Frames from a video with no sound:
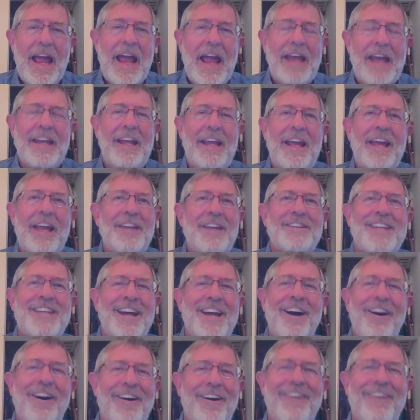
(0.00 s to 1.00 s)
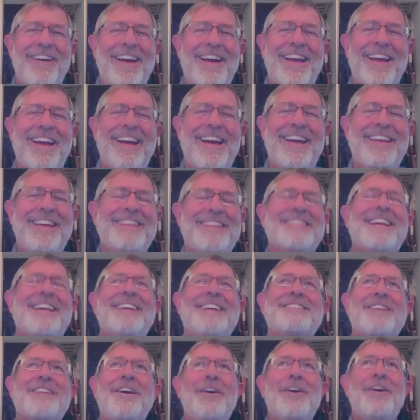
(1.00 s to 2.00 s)
And so he
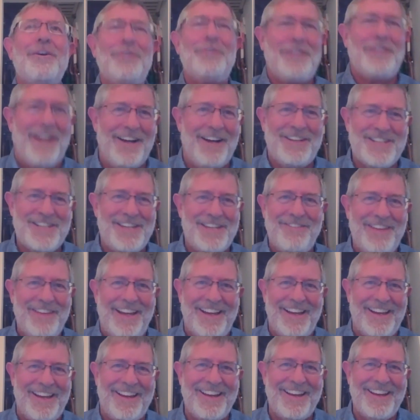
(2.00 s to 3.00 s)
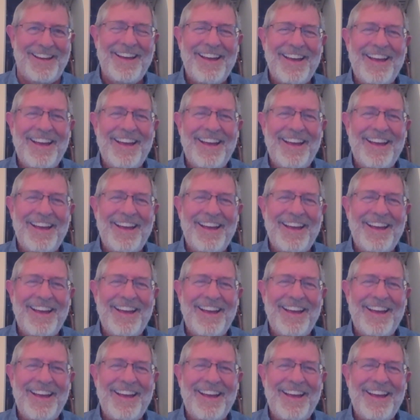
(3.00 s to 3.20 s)
says, who touched me?